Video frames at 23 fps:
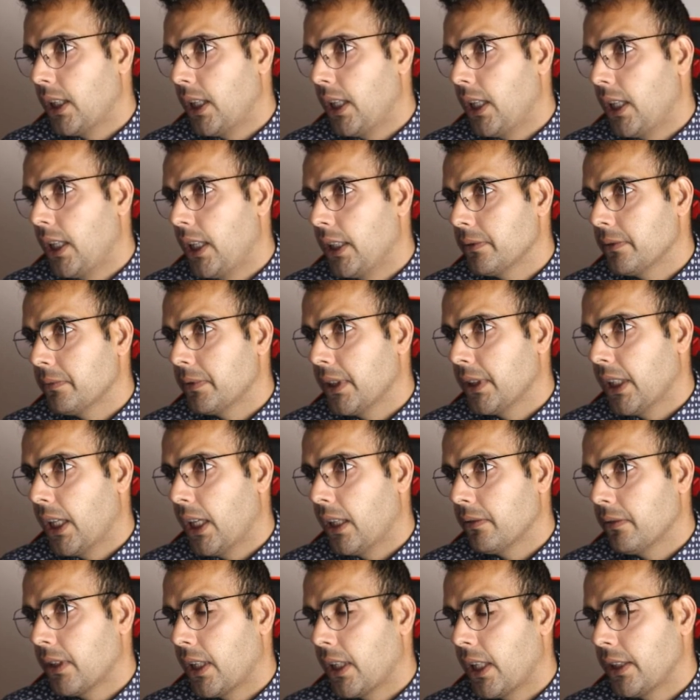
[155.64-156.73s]
And we
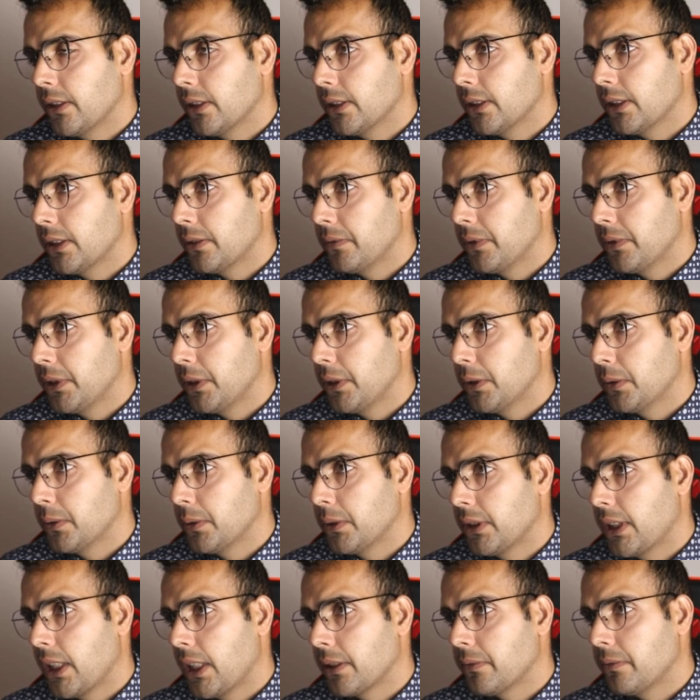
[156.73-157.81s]
have another
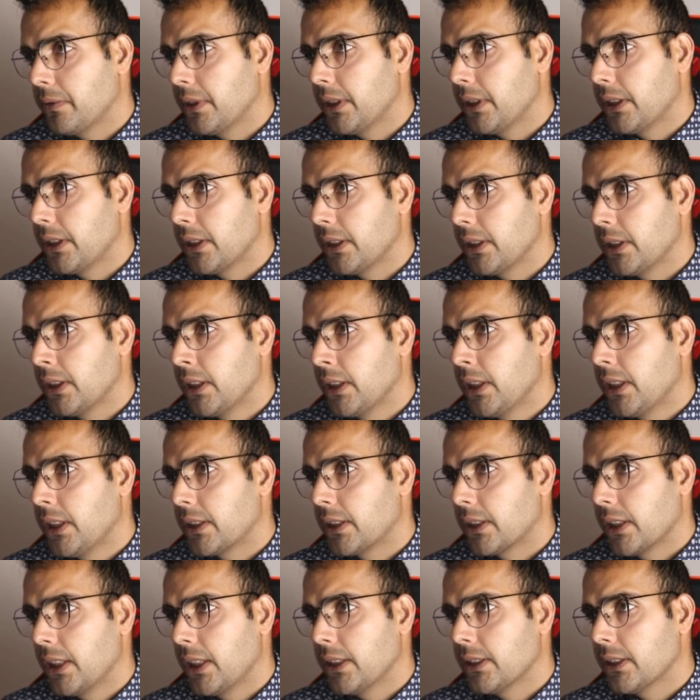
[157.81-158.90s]
view that we
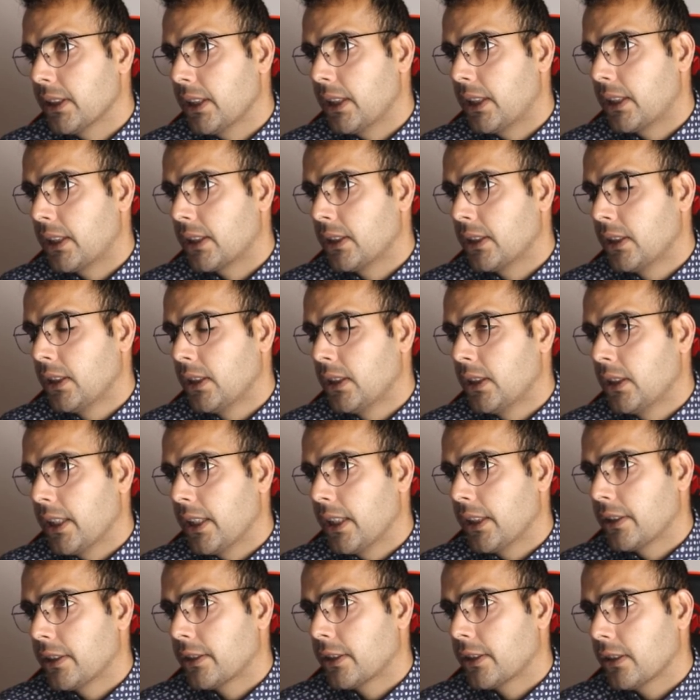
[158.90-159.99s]
render
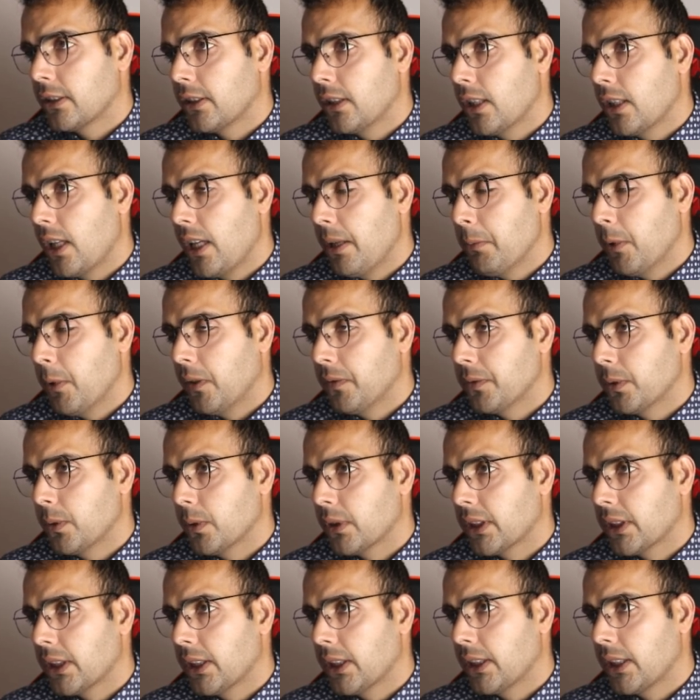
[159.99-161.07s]
that name of
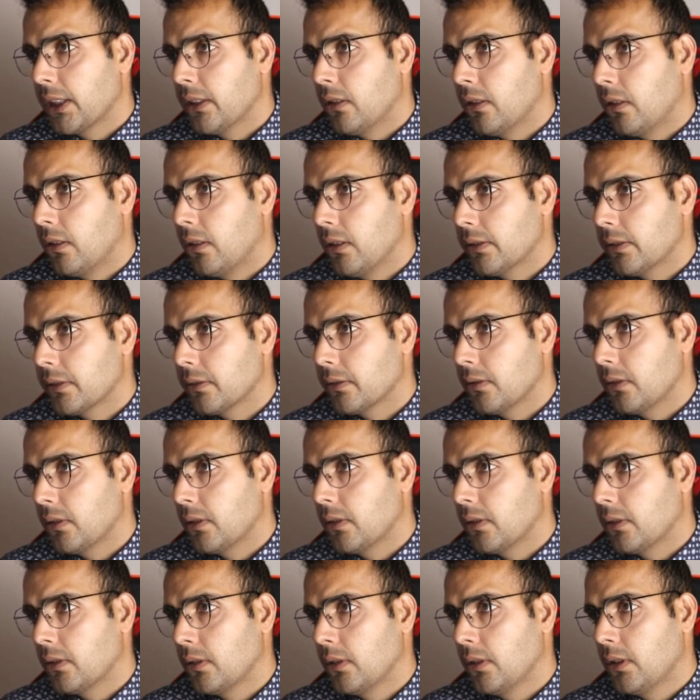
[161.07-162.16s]
token and
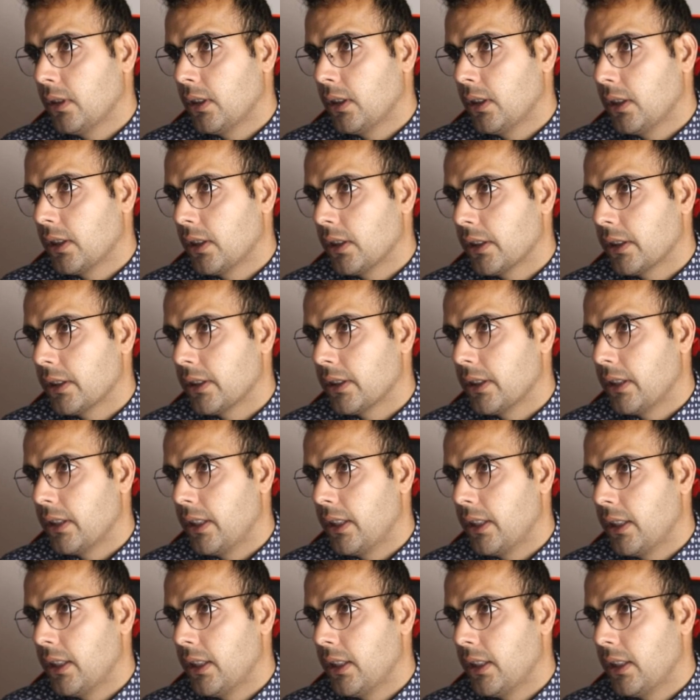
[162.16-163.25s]
also
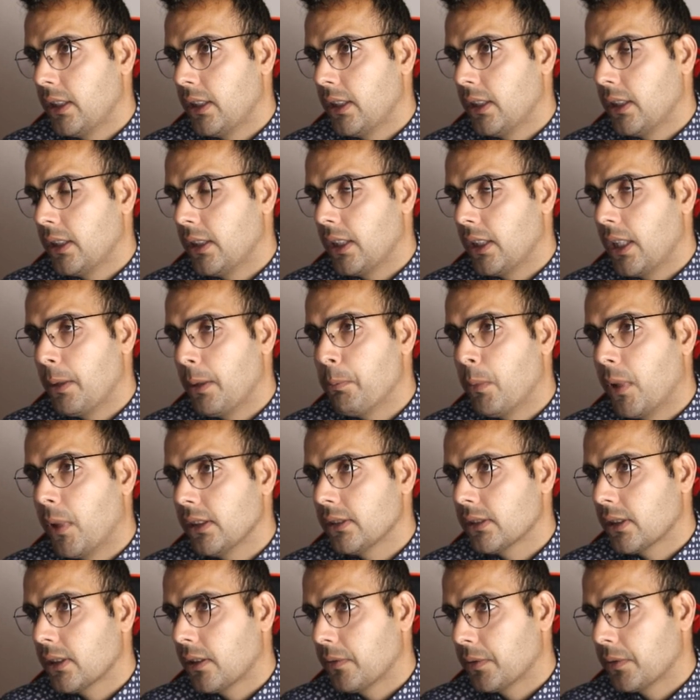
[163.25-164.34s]
the
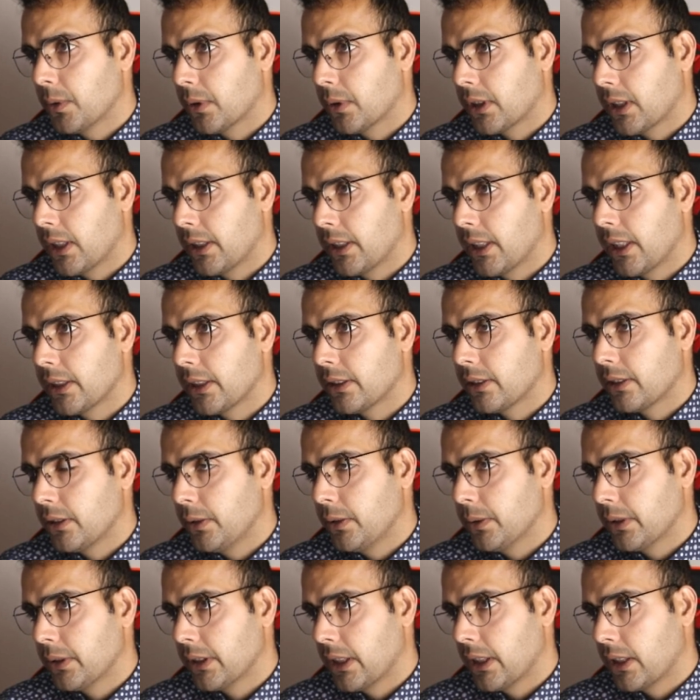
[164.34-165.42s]
amount of token that
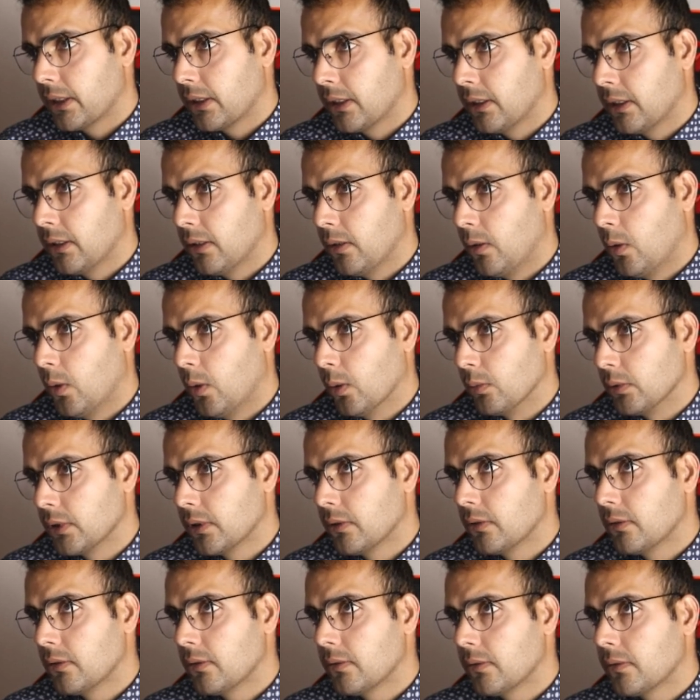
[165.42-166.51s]
user own.
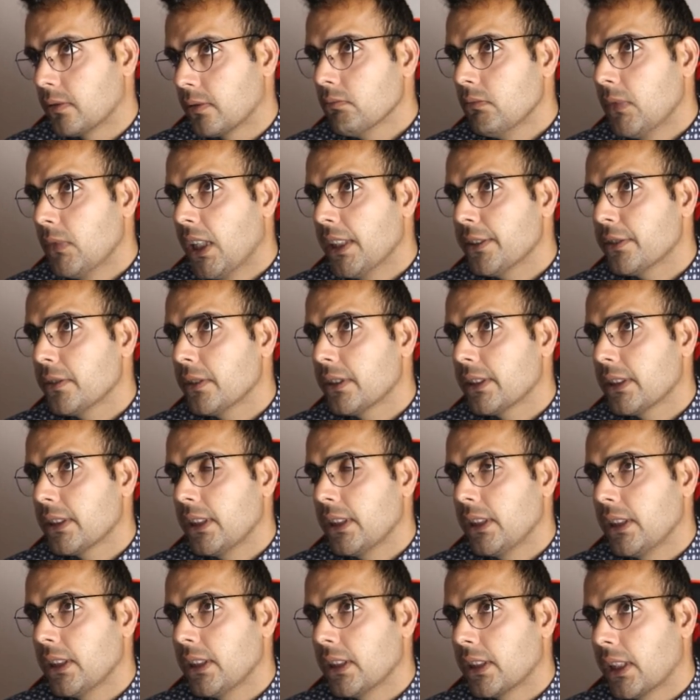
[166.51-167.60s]
As you
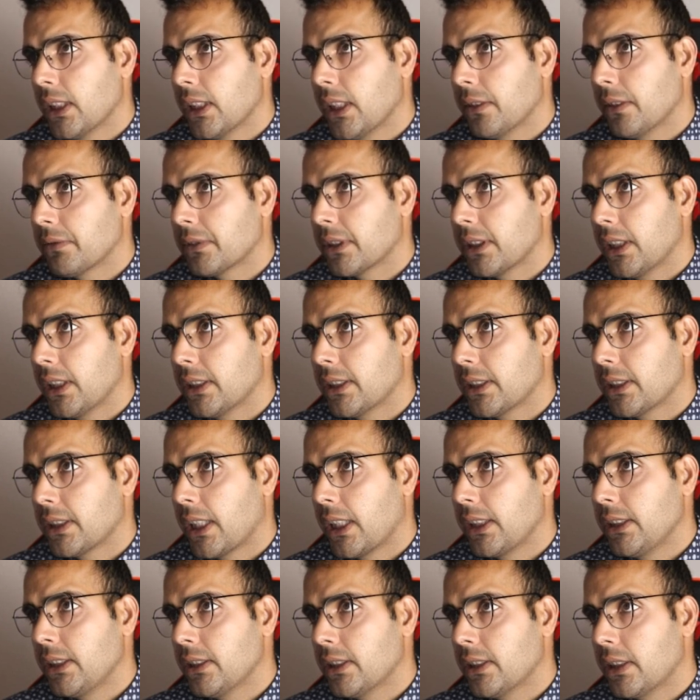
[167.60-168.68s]
see here, I have created
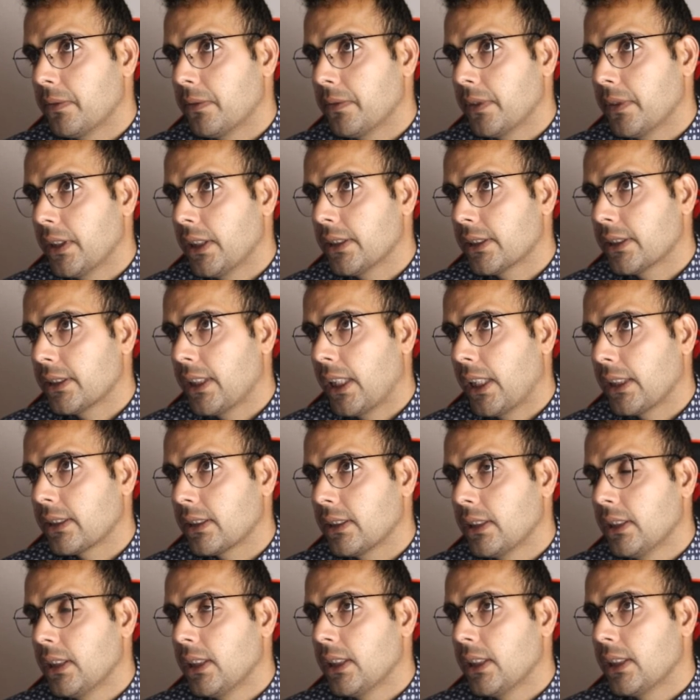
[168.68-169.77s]
an interface
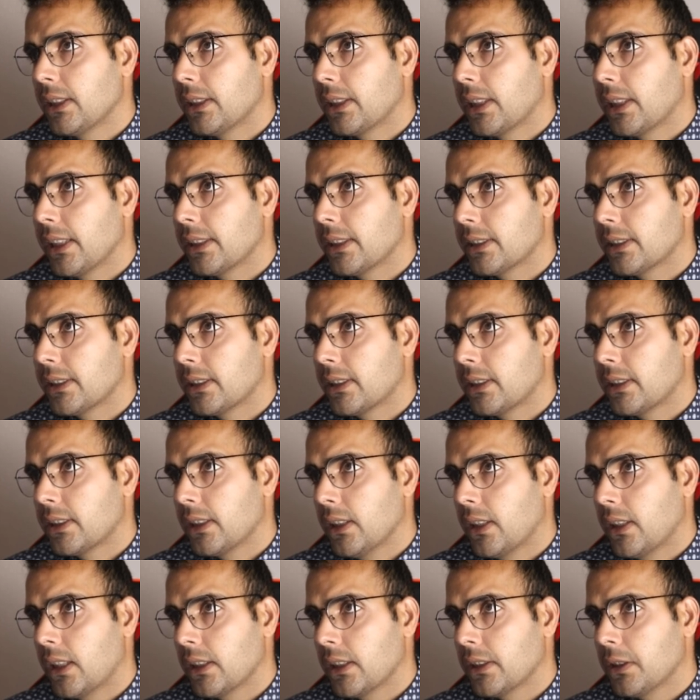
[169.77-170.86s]
that takes
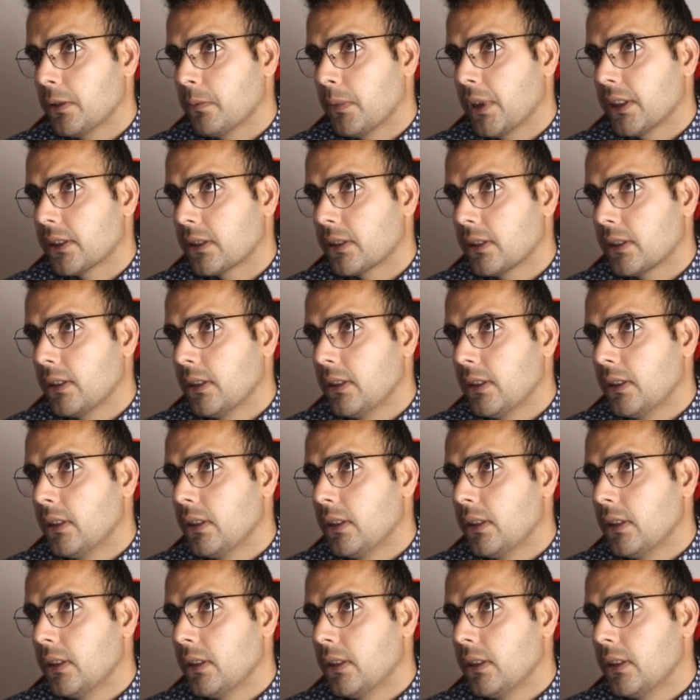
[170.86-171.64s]
3 arguments.